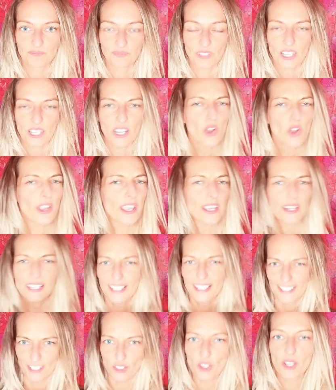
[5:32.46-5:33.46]
okay
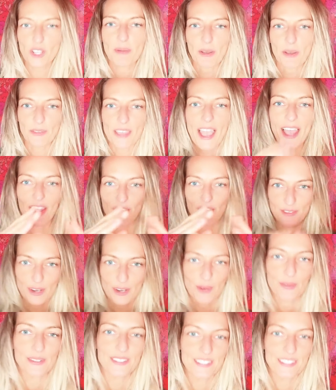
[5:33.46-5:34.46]
let's talk about the higher
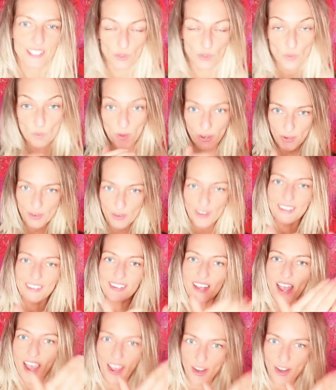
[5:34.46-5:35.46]
frequencies when you're in
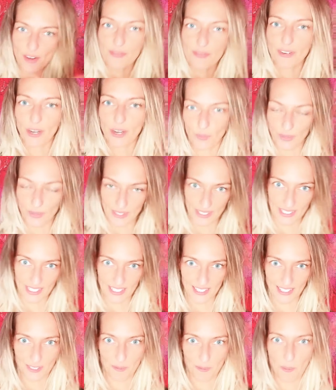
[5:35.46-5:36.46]
the higher
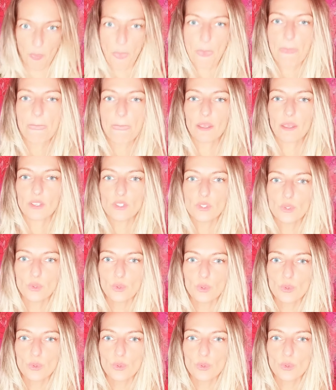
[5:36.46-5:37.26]
frequencies you